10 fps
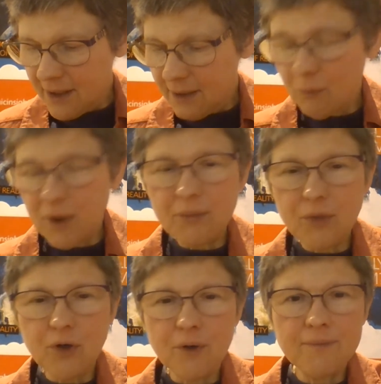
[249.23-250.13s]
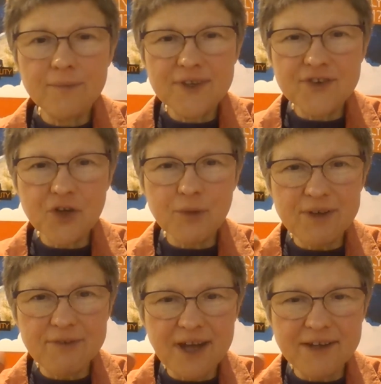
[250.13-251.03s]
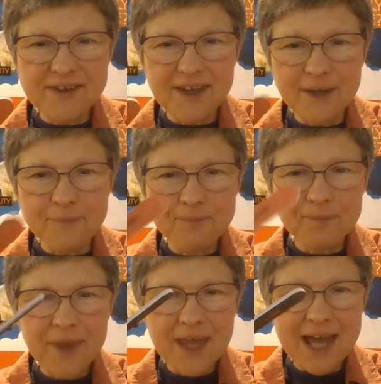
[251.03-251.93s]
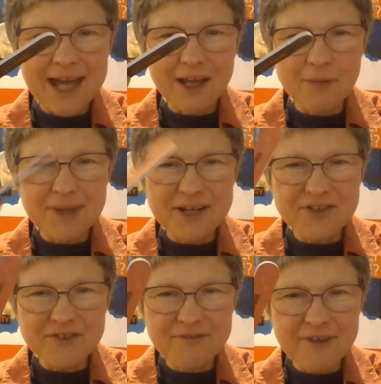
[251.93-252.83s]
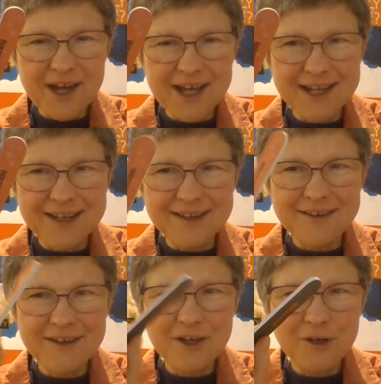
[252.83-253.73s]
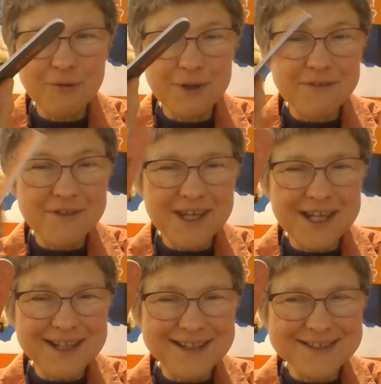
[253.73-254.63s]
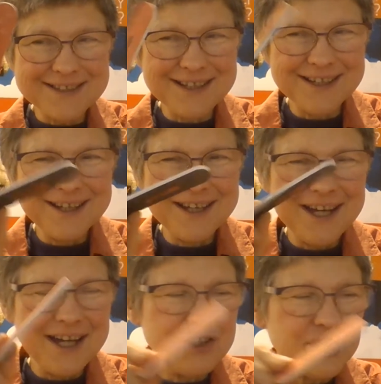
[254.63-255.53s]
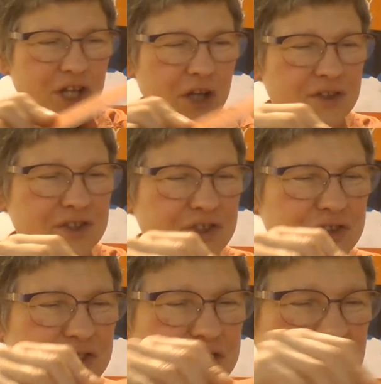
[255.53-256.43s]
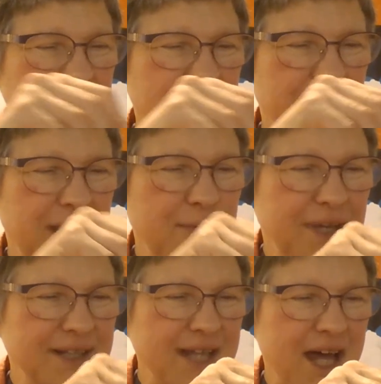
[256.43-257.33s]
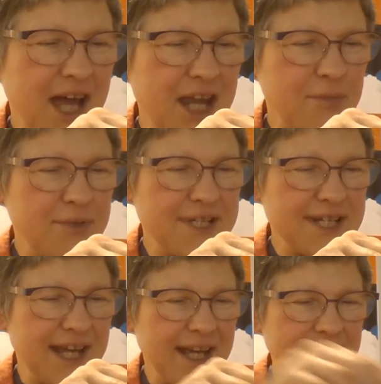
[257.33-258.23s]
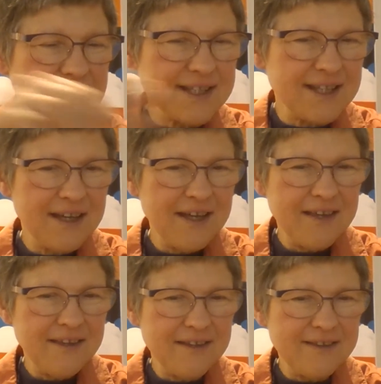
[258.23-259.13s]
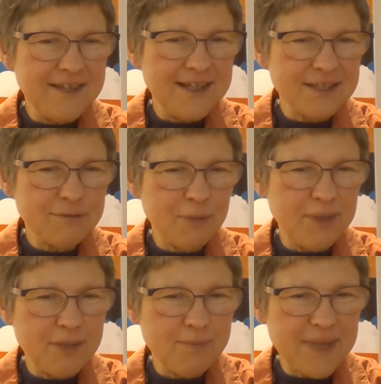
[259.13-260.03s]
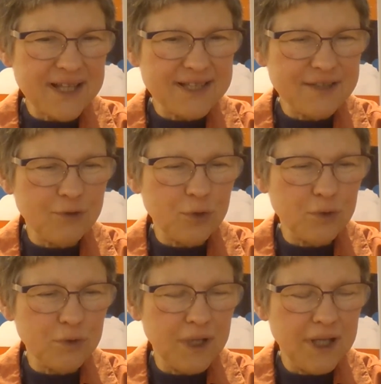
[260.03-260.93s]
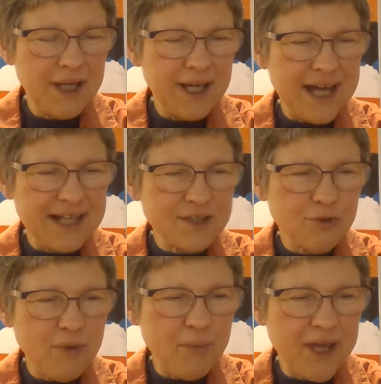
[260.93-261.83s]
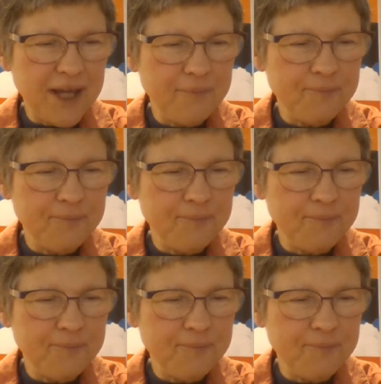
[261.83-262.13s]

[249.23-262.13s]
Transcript: more. This took a bit of hunting, and I managed to find one of these, chosen strategically because I predict that this will be the best of all at gripping.